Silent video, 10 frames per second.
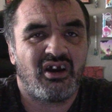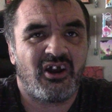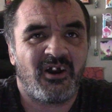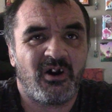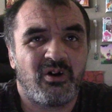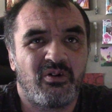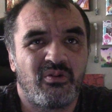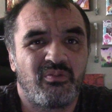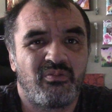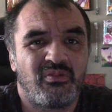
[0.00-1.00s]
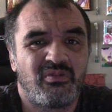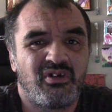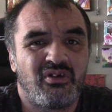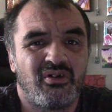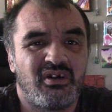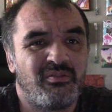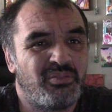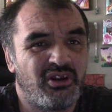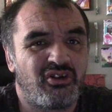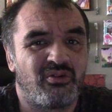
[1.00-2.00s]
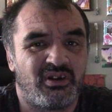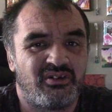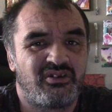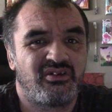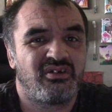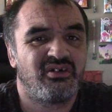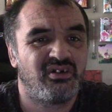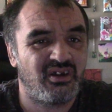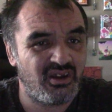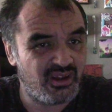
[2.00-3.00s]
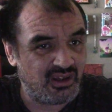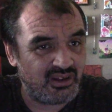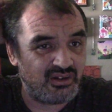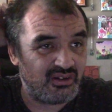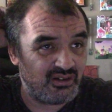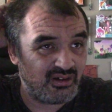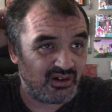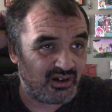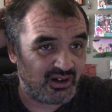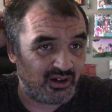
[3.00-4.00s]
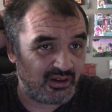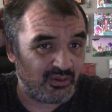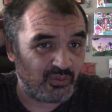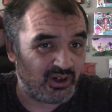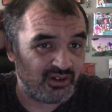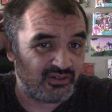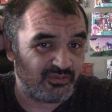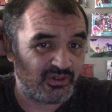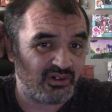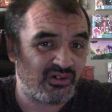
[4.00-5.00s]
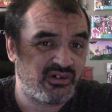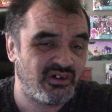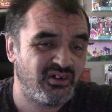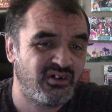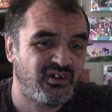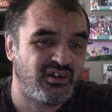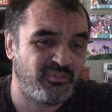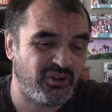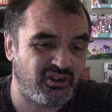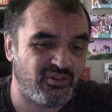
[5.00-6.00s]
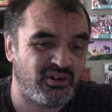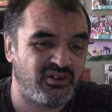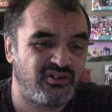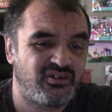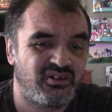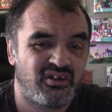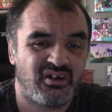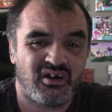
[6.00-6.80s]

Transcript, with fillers: how, you know, ambiguous and uh, it was for ambiguous,